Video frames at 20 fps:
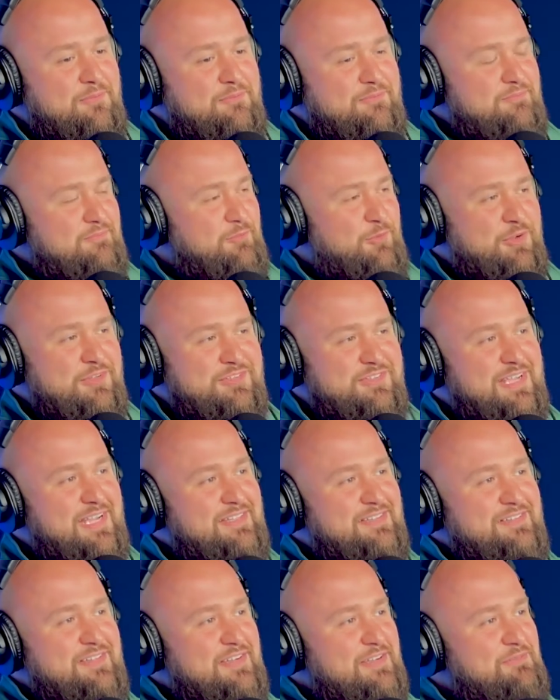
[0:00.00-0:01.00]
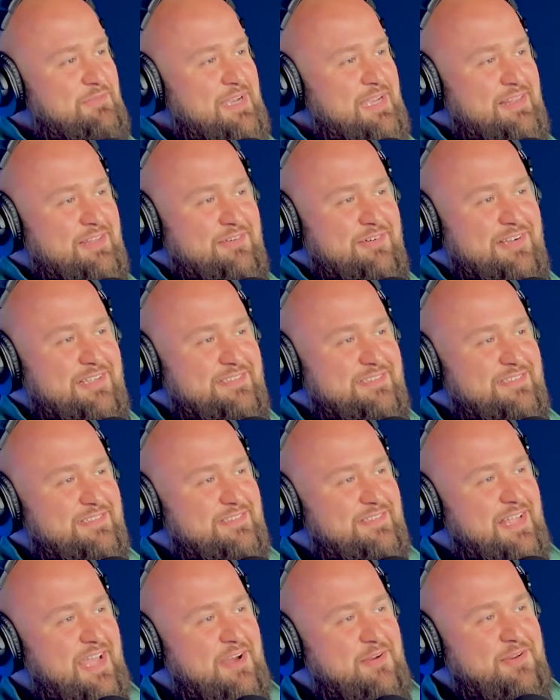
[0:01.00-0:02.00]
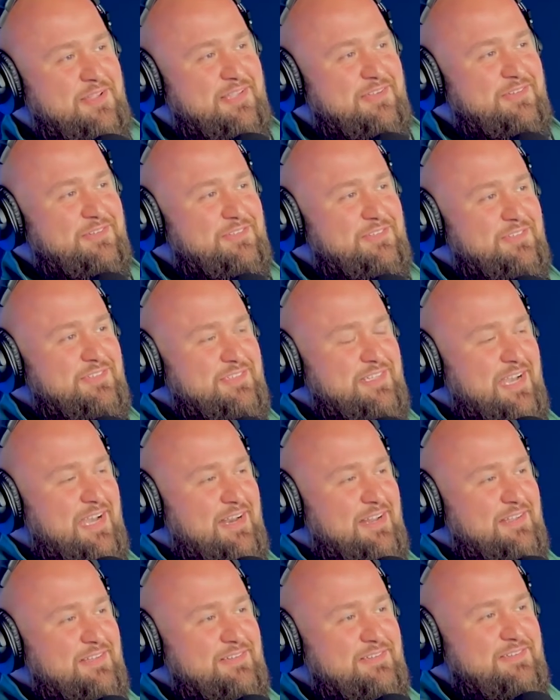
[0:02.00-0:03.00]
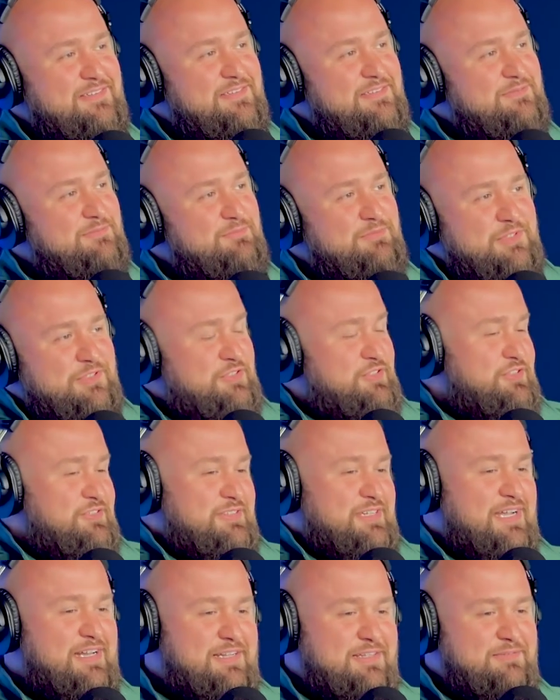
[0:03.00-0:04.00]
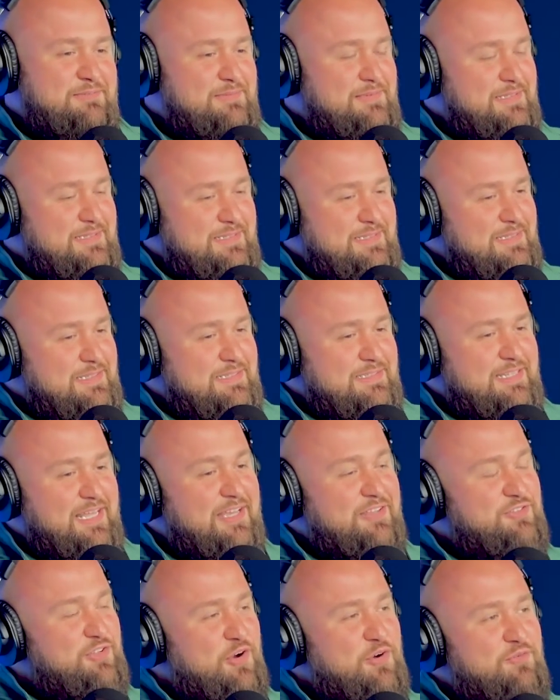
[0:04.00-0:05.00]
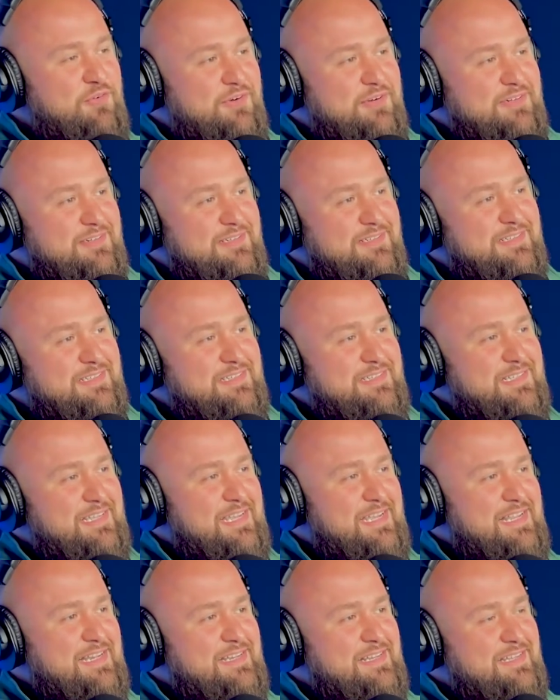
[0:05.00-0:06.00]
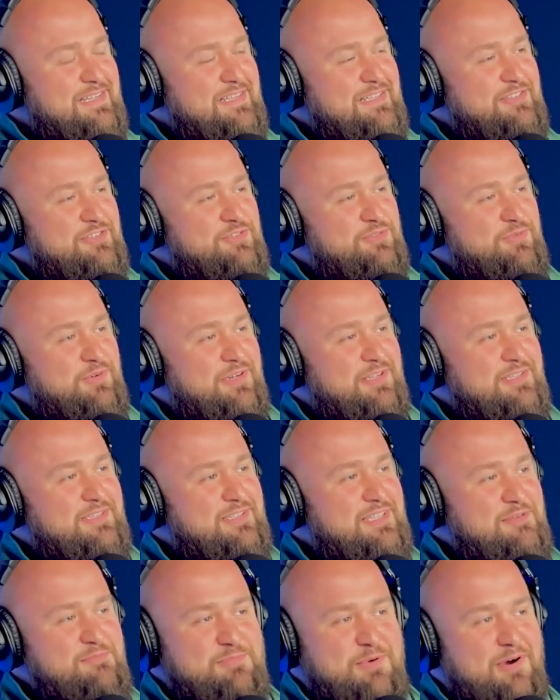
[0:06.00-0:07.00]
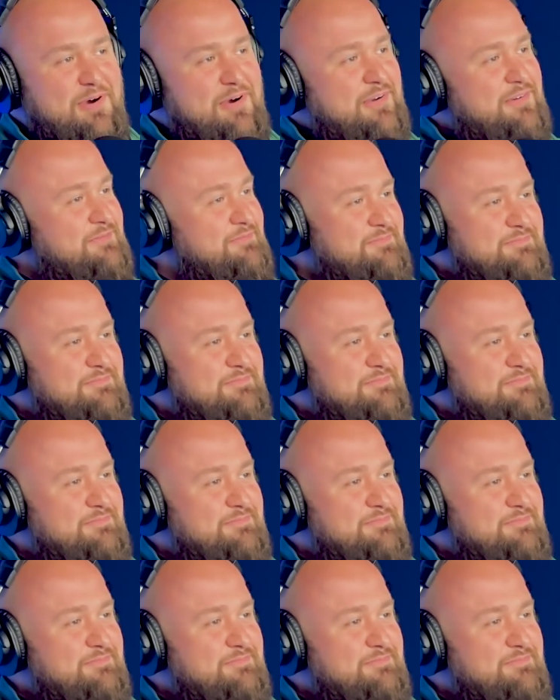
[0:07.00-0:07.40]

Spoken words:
once that's done, man, the rest is downhill. It just kind of takes over, and you just want to keep on.